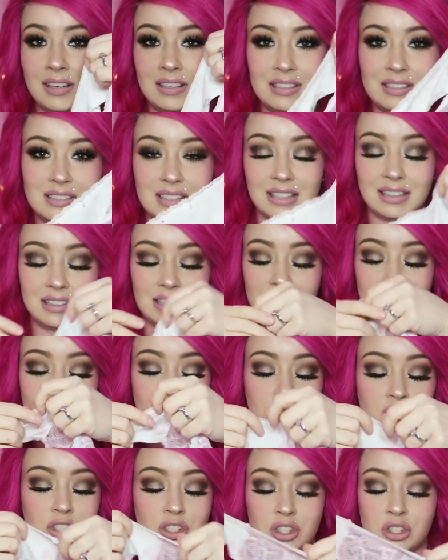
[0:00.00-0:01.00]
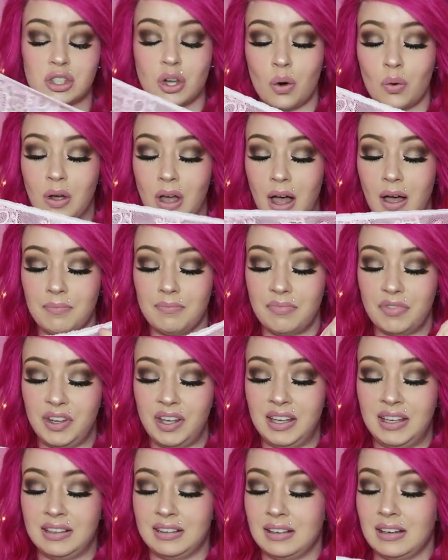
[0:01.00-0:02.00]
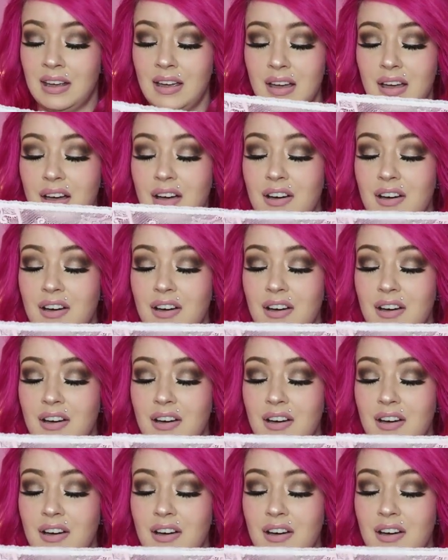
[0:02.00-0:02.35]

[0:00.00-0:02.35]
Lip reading: undies like these. They're just so comfy and